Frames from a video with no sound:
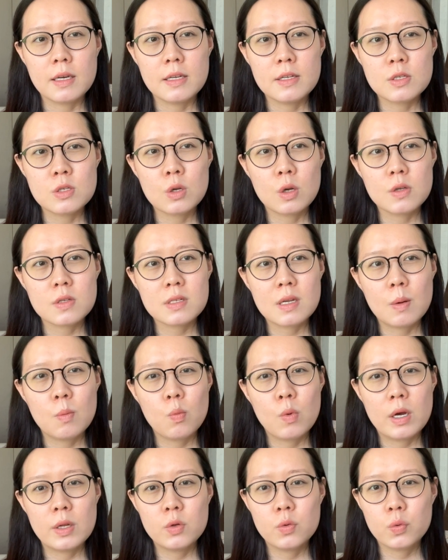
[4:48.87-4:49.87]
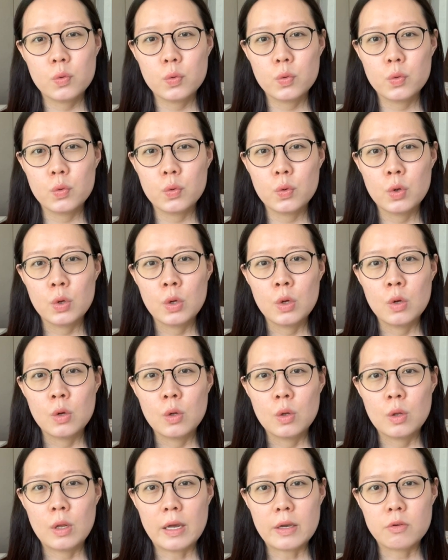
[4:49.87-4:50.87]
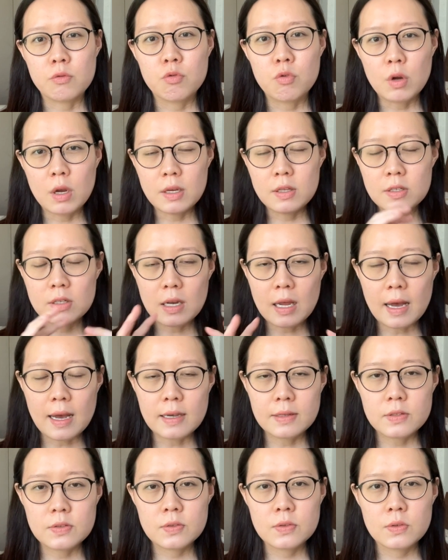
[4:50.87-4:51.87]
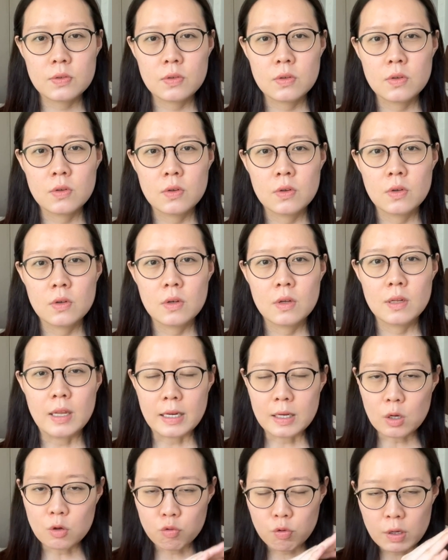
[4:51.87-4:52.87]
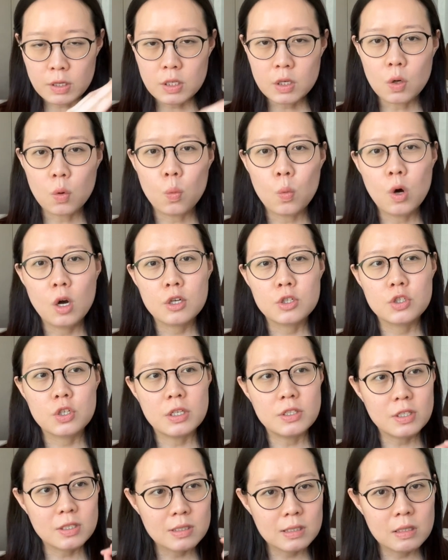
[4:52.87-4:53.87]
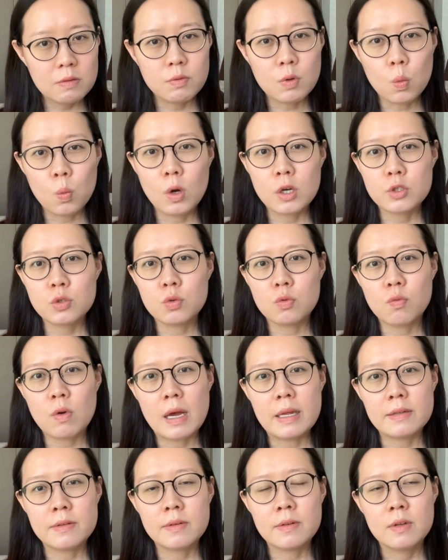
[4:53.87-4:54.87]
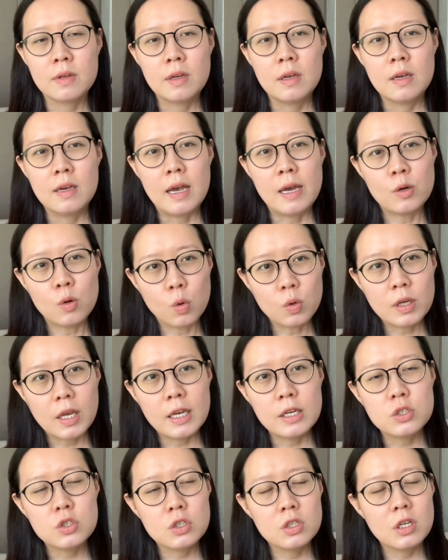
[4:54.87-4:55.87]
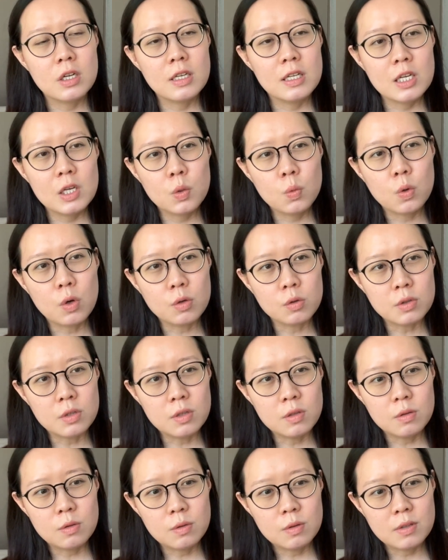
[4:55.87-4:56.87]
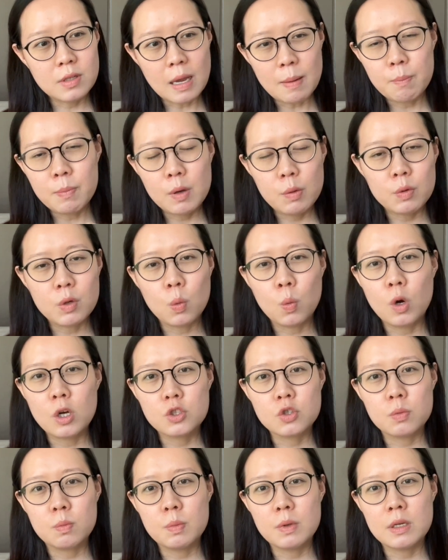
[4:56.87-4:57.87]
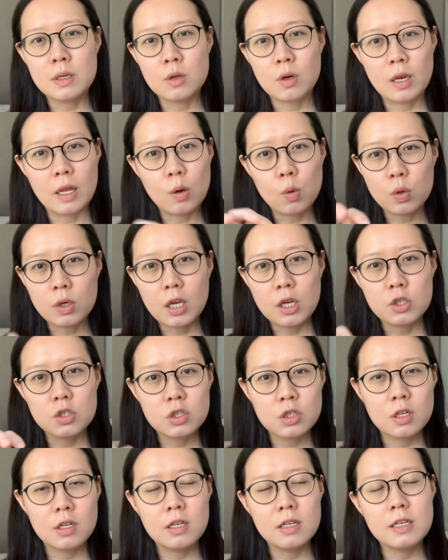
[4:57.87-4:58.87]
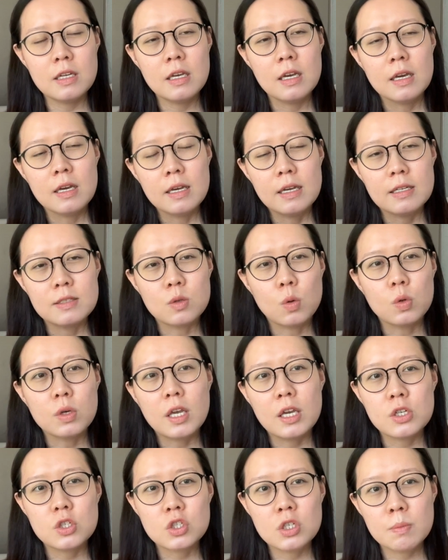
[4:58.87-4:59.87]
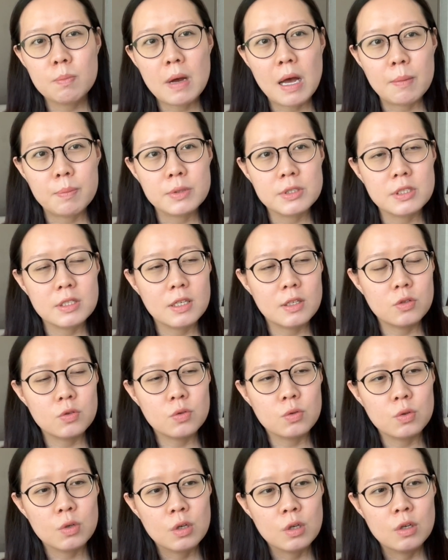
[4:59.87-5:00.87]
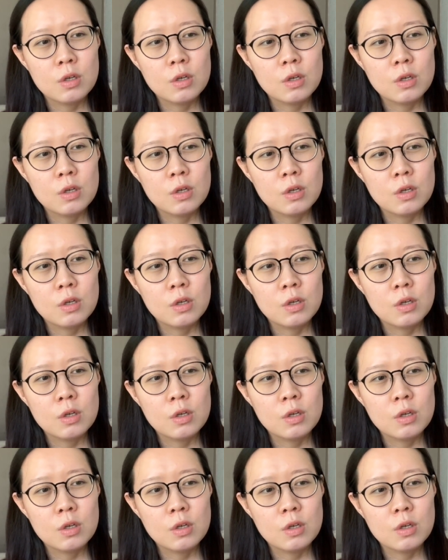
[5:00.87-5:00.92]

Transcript: He's not someone who like created us, like created a watch and just leave the watch to run, and occasionally he will tamper with the watch a bit, or like occasionally it's an occasional puppeteer to